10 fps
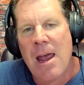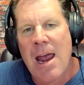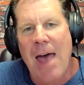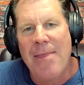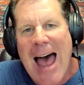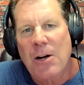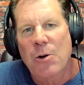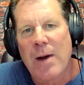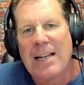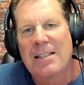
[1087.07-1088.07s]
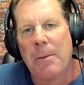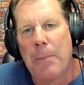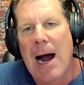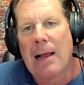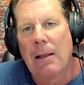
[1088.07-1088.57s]
And that creates the
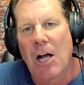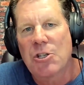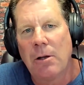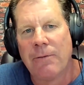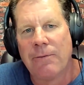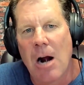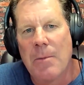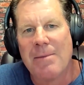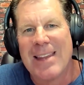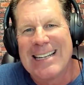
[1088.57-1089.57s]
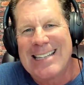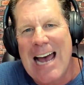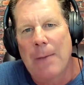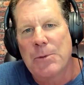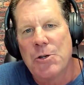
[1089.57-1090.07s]
biological environment that
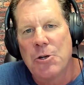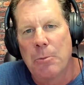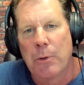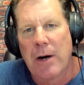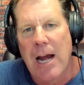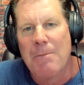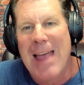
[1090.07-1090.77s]
taps in your brain